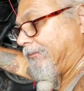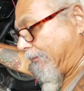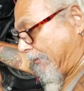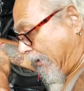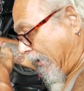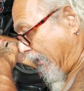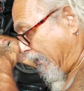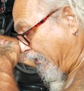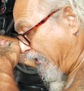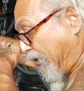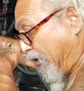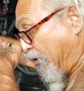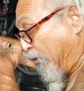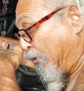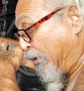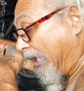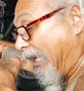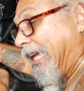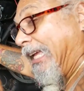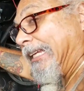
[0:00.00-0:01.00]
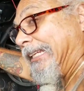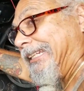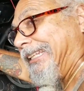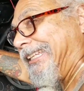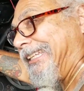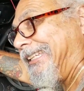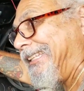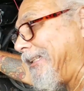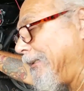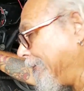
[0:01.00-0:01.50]
I'm going to go
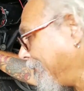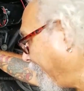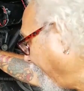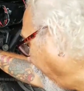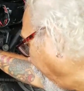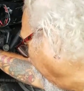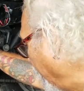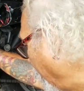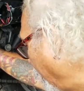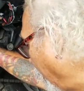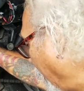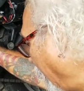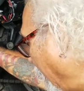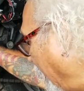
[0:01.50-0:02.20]
90 right